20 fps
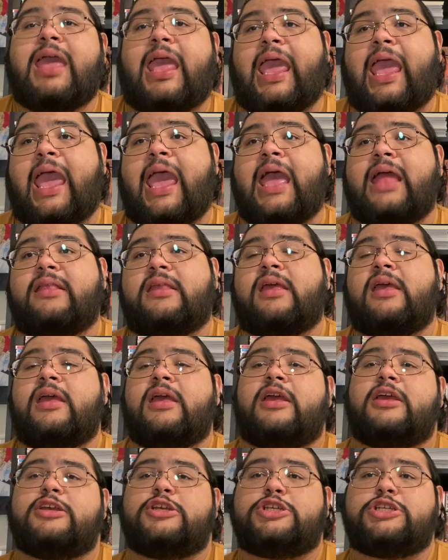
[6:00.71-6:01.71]
And
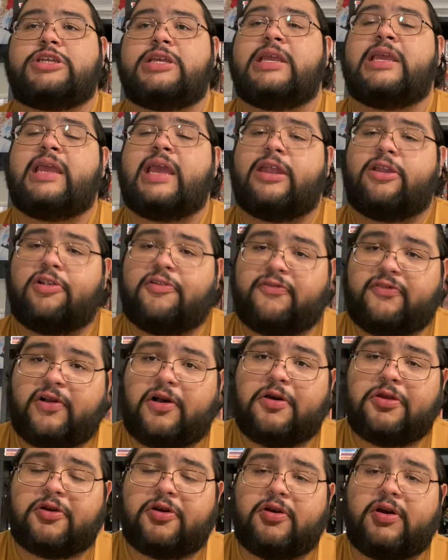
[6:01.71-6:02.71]
she and her
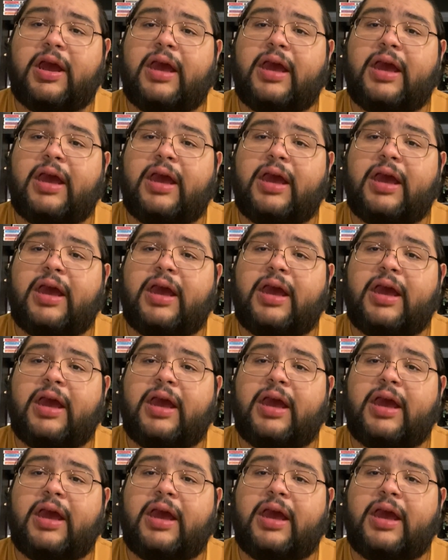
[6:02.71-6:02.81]
father